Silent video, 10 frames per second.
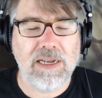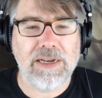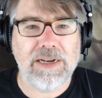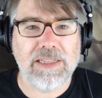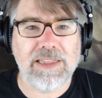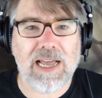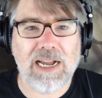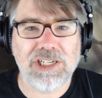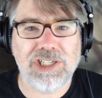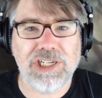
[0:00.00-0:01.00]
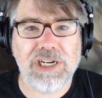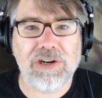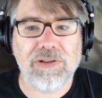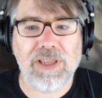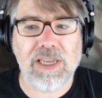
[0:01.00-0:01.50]
Last
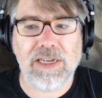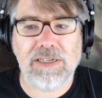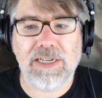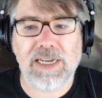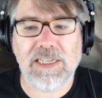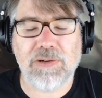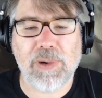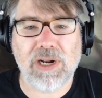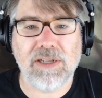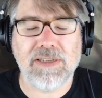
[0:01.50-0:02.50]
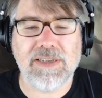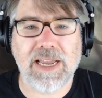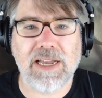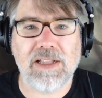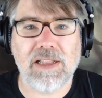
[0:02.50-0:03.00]
year, the tickets went on
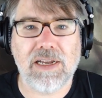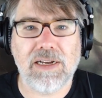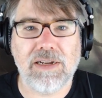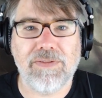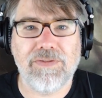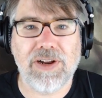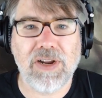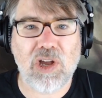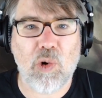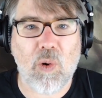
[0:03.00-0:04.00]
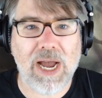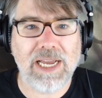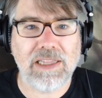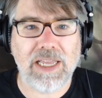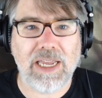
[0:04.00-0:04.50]
sale very
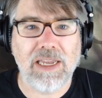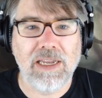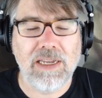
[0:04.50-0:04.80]
quietly.